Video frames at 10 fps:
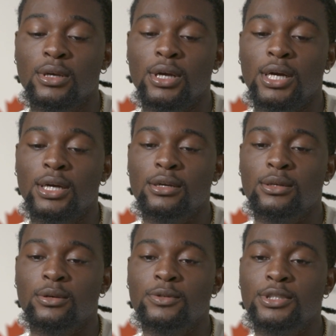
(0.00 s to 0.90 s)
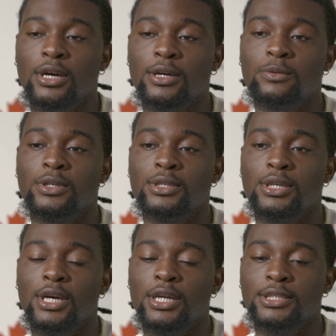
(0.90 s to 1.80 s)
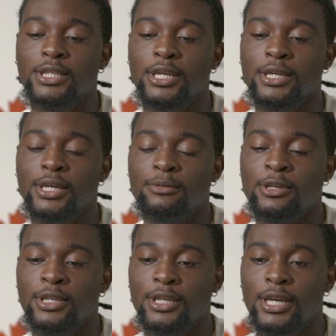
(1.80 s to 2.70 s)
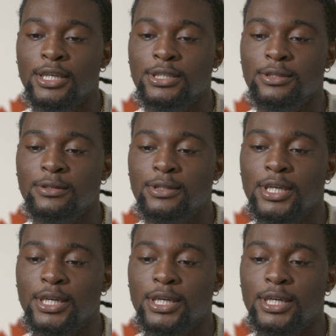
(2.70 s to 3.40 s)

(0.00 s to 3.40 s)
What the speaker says: It was a hard one, honestly. I'm not gonna lie to you.